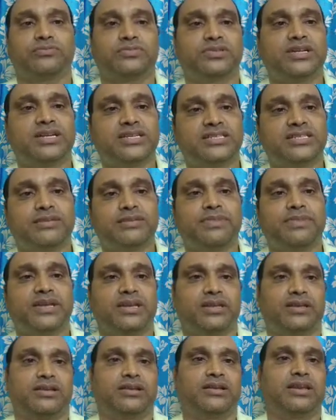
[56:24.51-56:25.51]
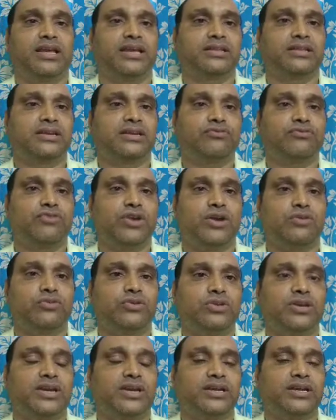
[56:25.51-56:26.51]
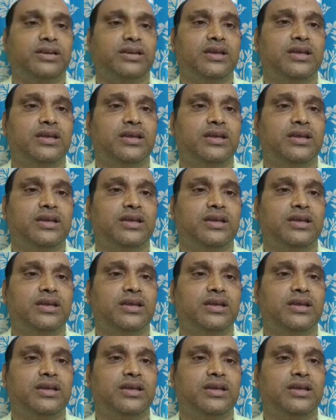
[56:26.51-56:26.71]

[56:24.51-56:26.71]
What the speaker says: That is the meaning. Like that we have to write.